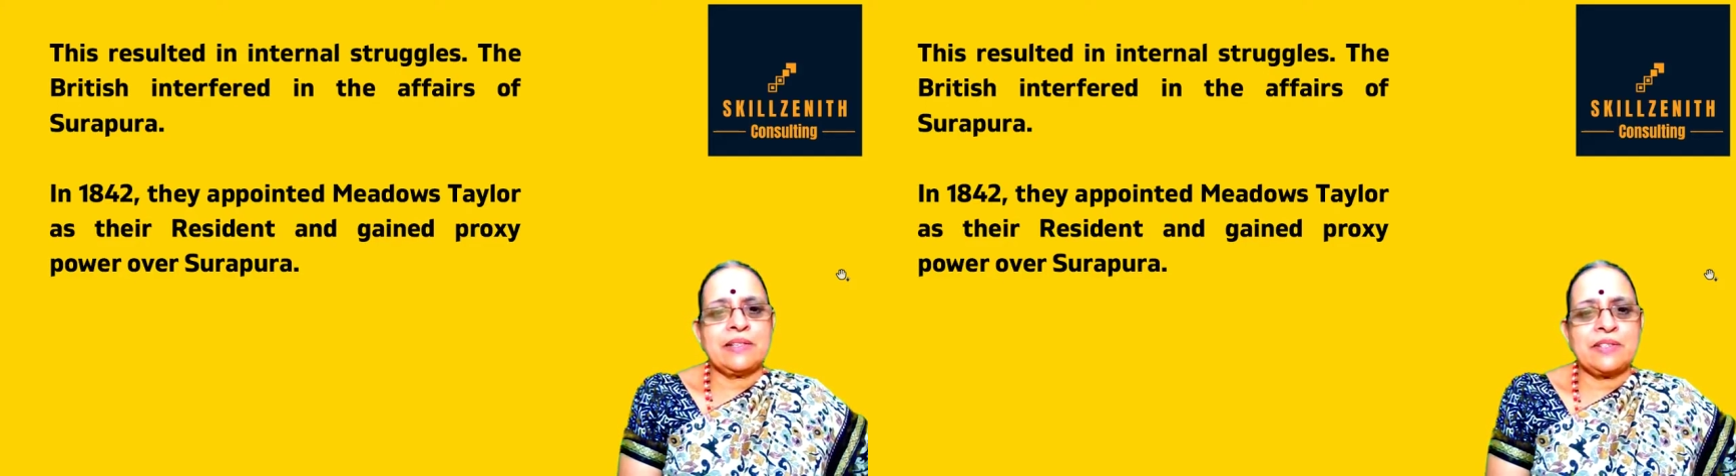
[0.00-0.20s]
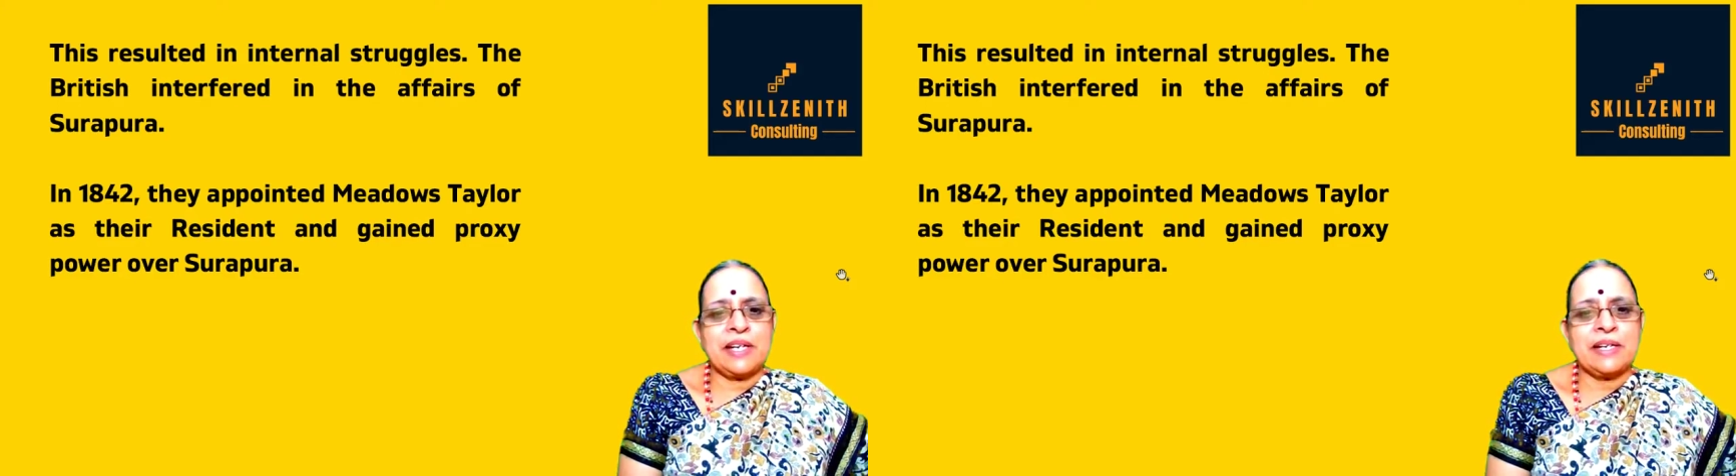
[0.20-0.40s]

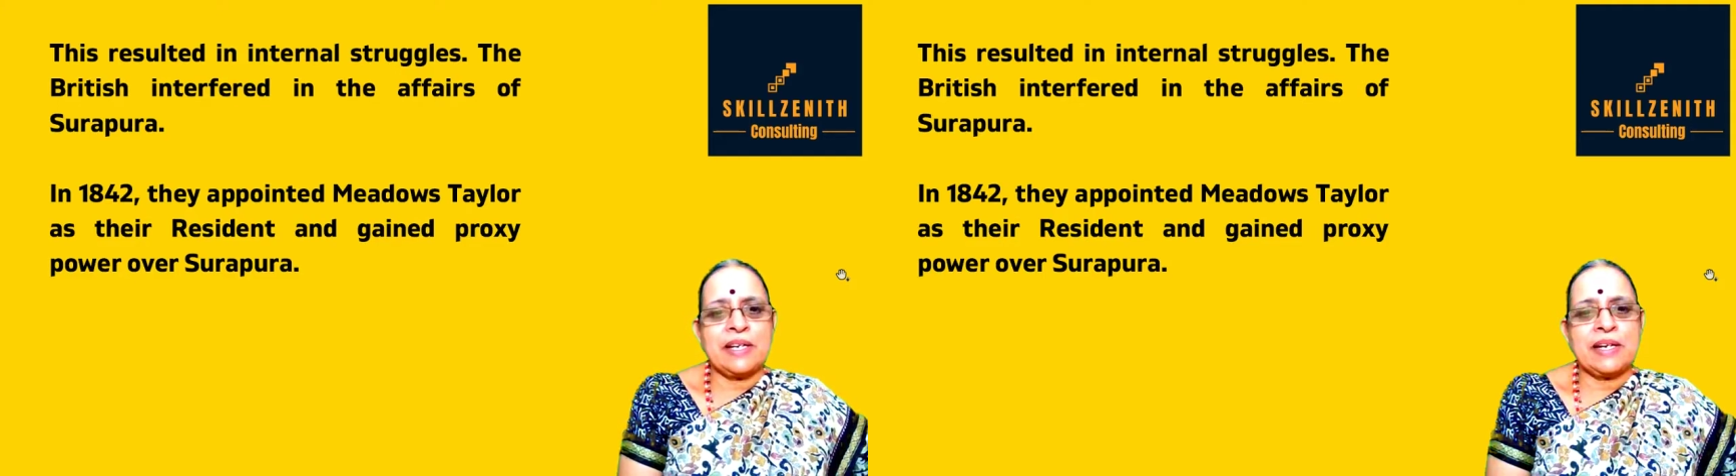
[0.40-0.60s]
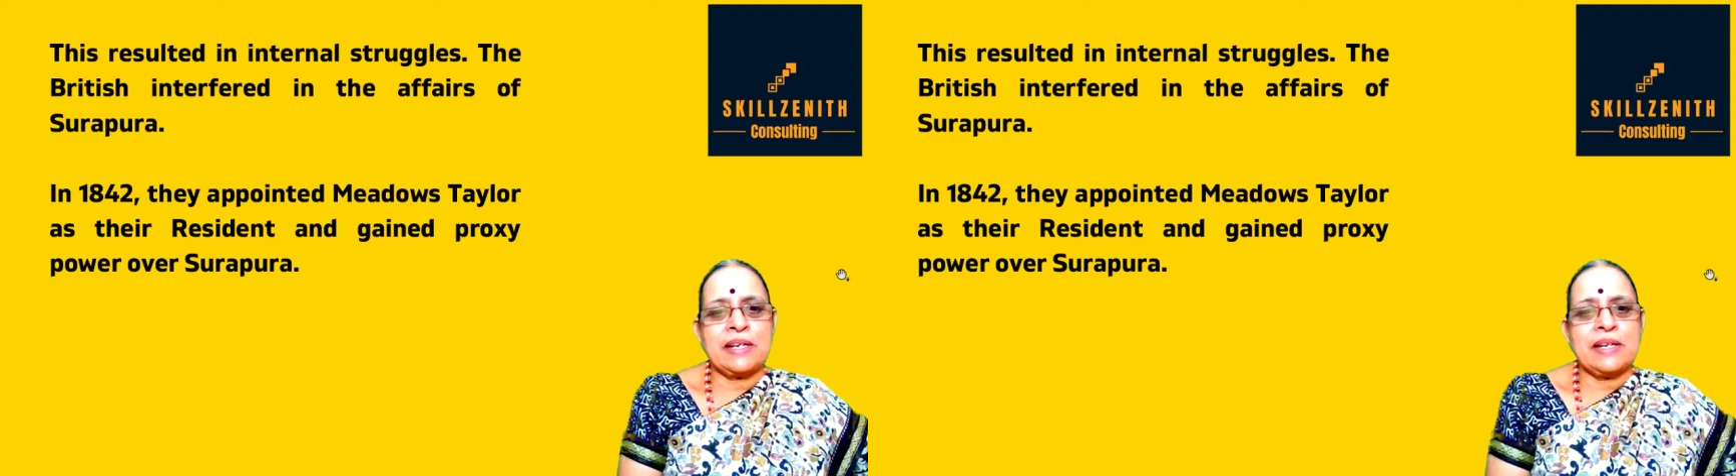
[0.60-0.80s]
resident
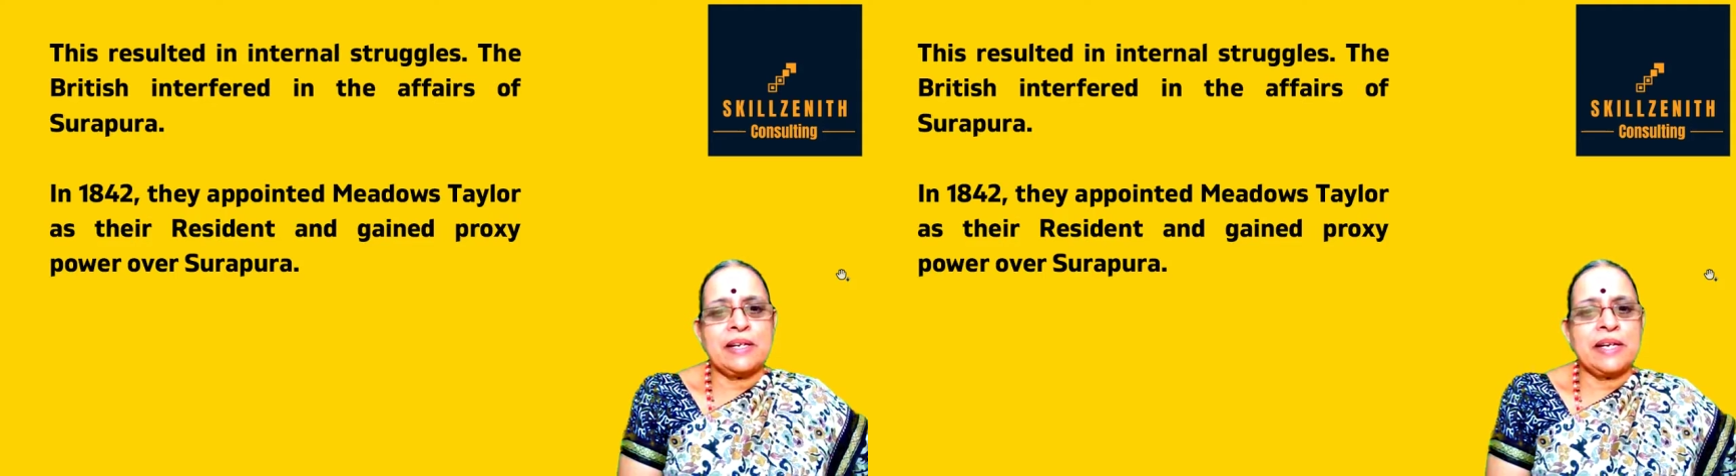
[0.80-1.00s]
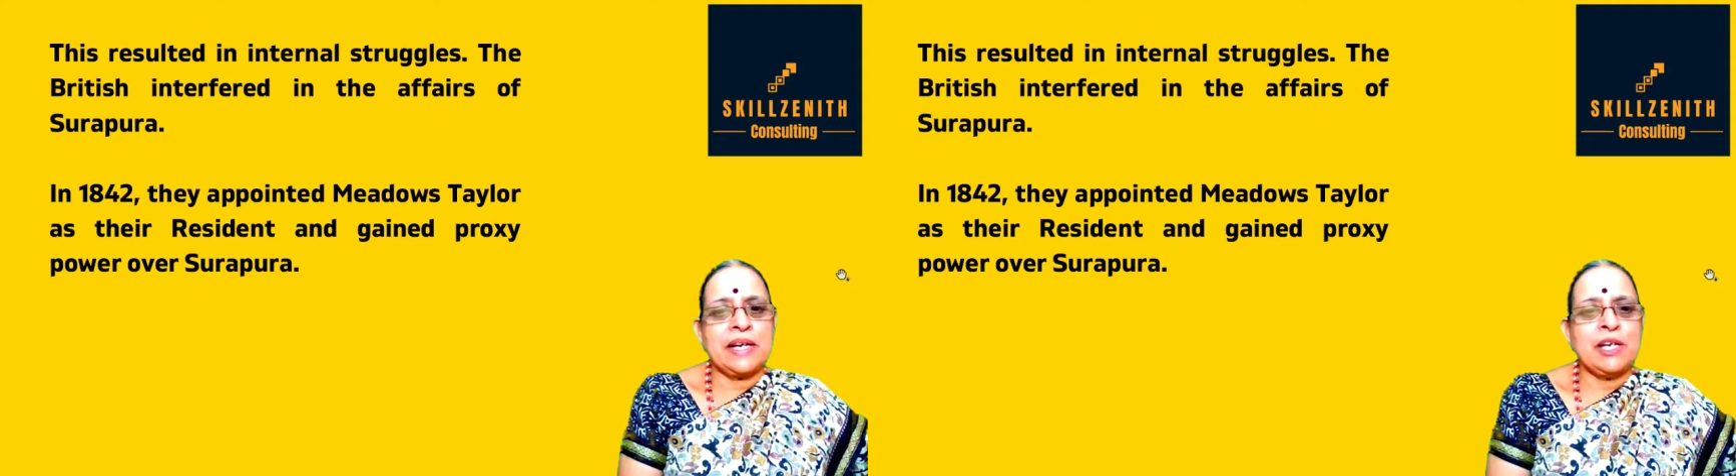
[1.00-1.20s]
and
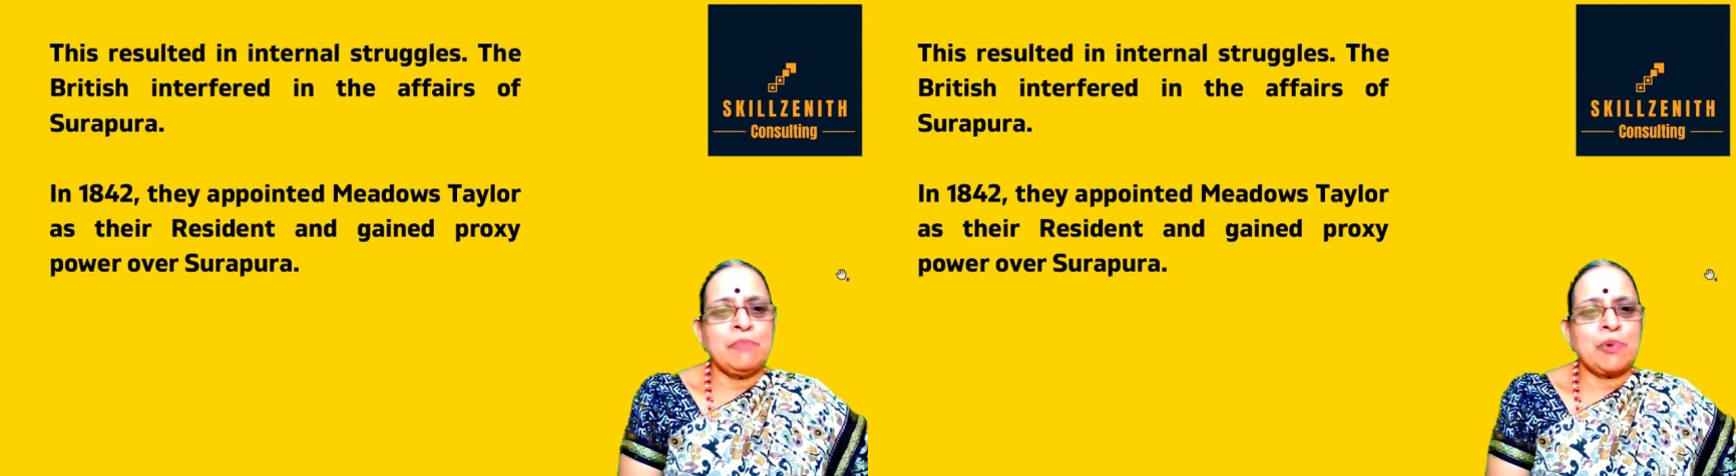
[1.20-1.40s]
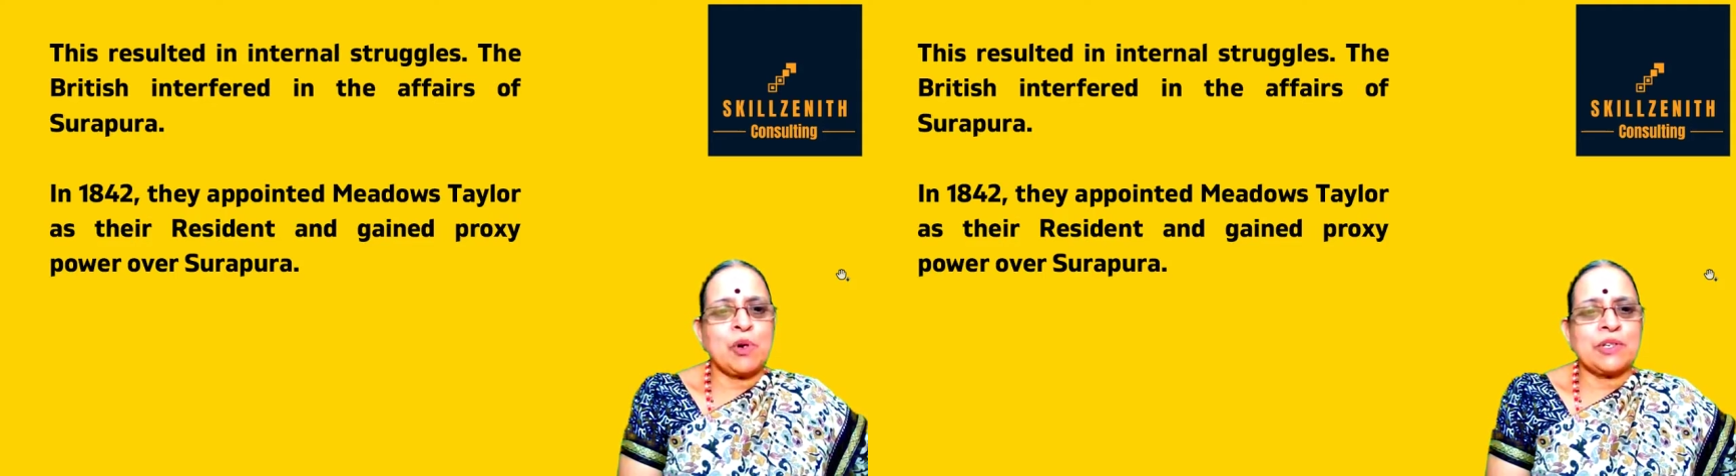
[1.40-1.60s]

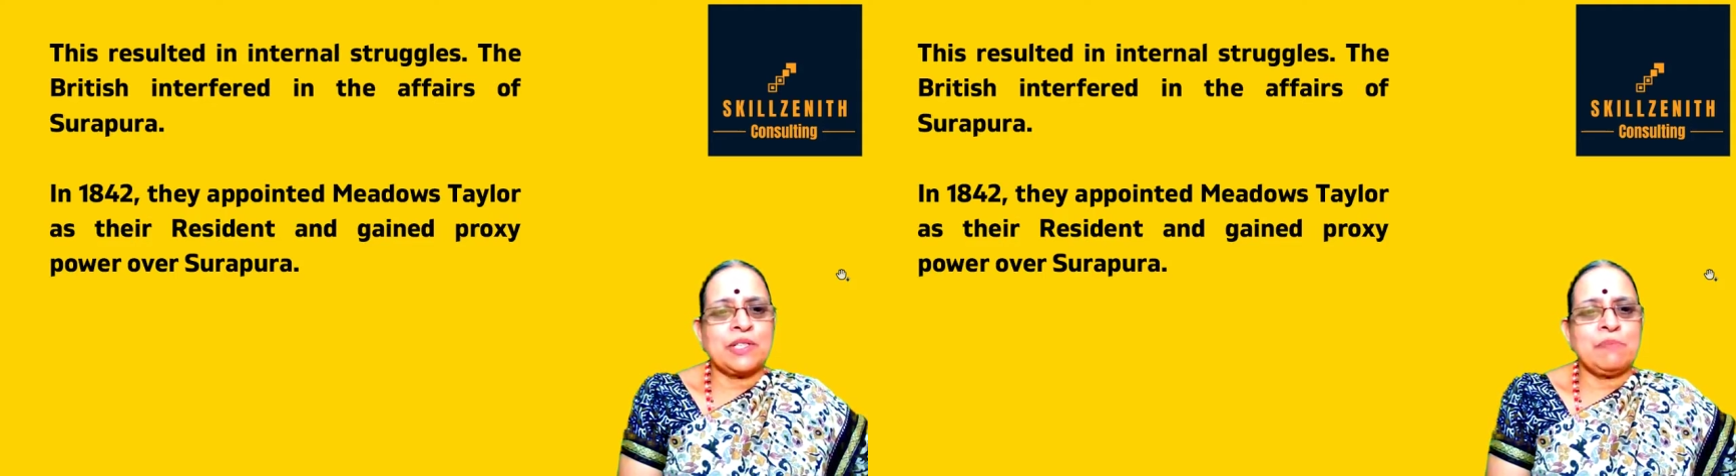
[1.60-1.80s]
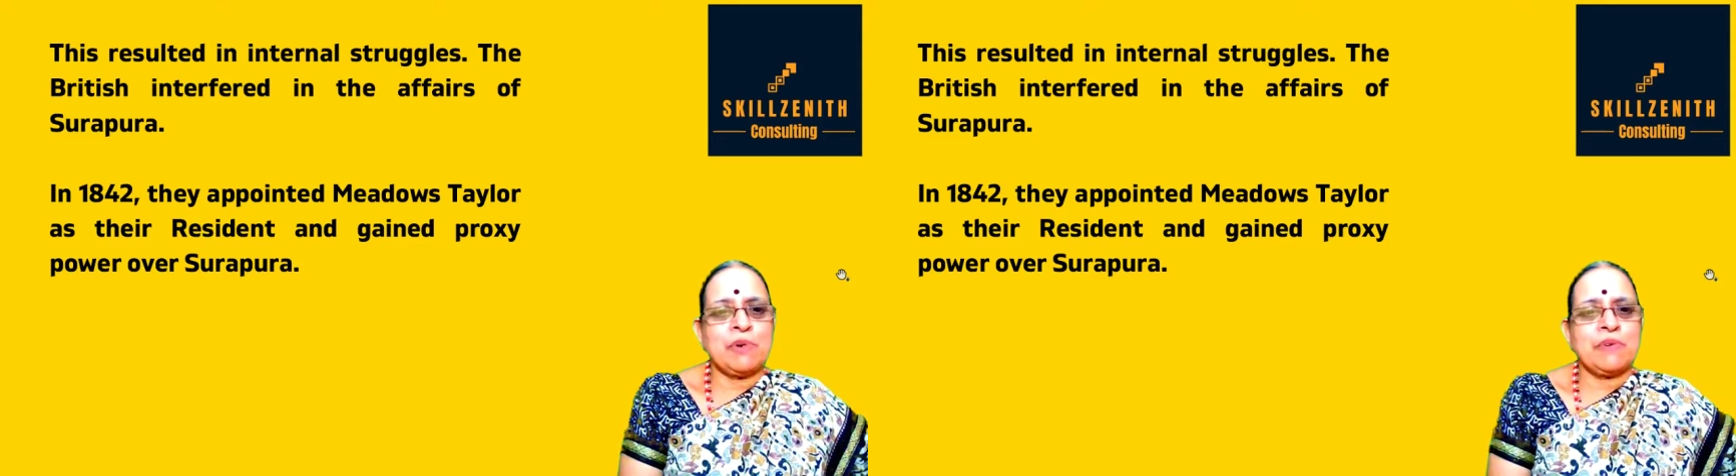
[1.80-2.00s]
gained
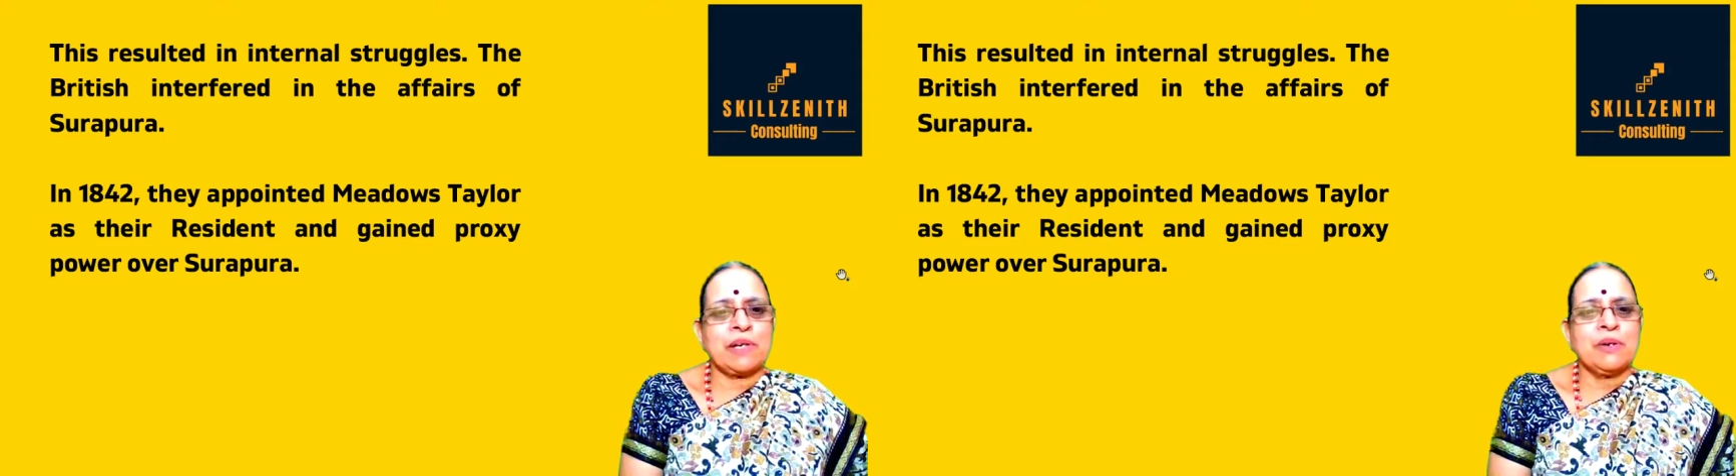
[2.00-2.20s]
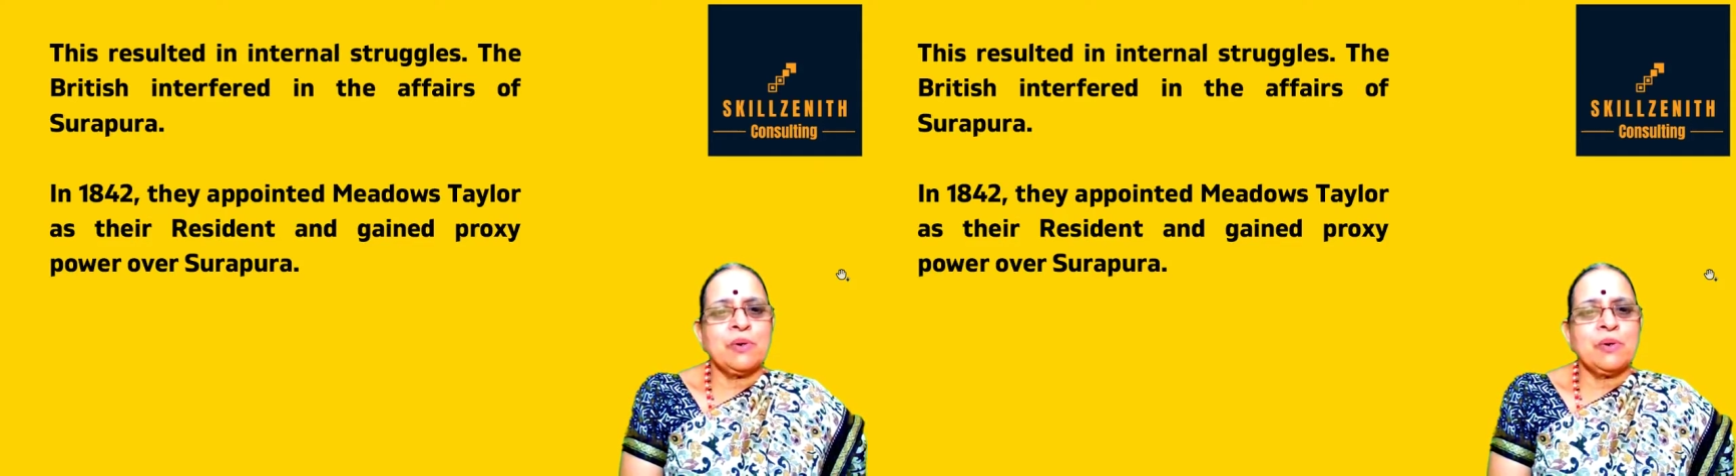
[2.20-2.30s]
proxy power